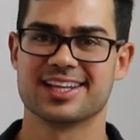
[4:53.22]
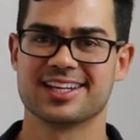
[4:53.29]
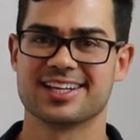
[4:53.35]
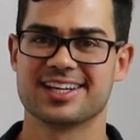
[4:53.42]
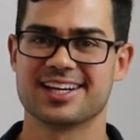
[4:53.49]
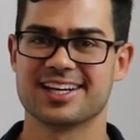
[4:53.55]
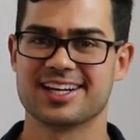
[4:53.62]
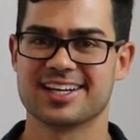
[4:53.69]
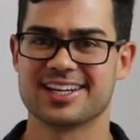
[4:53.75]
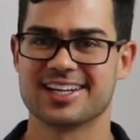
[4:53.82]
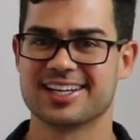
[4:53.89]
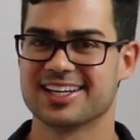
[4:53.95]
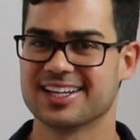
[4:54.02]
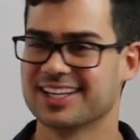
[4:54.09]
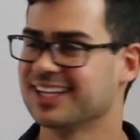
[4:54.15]

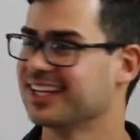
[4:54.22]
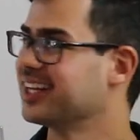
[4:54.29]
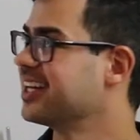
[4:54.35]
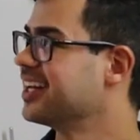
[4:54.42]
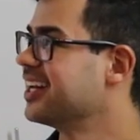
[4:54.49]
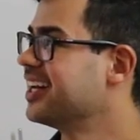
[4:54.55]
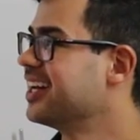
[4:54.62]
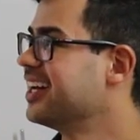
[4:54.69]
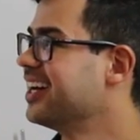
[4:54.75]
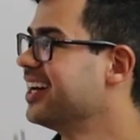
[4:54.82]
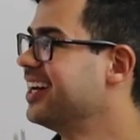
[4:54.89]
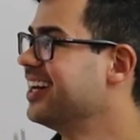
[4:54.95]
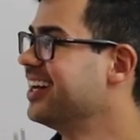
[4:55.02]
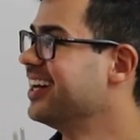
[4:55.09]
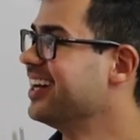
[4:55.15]

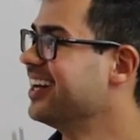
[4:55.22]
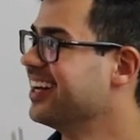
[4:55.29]
No words are spoken by the person on screen.